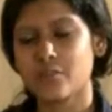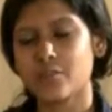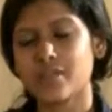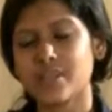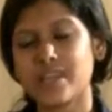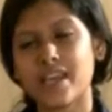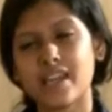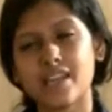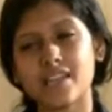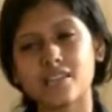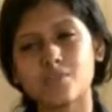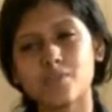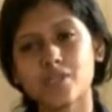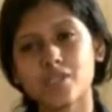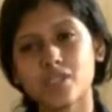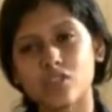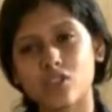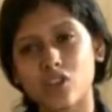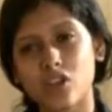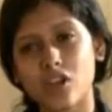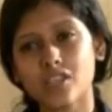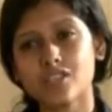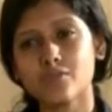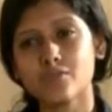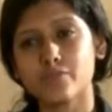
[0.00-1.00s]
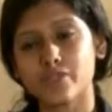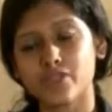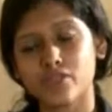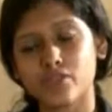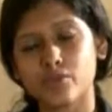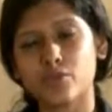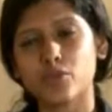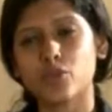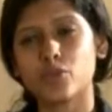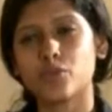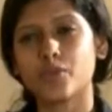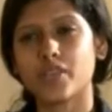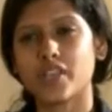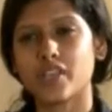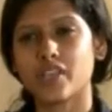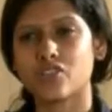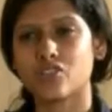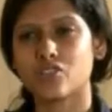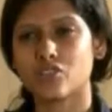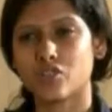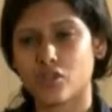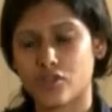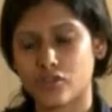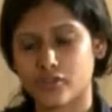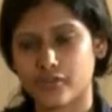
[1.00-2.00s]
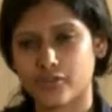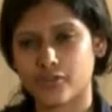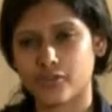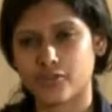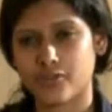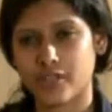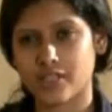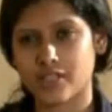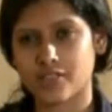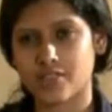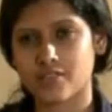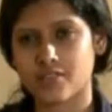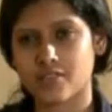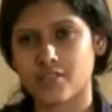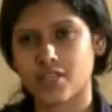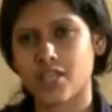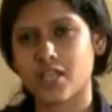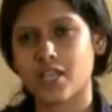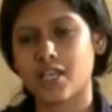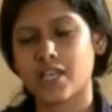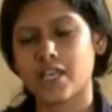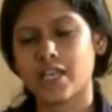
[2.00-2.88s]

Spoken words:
but there has been gross misappropriation of the funds.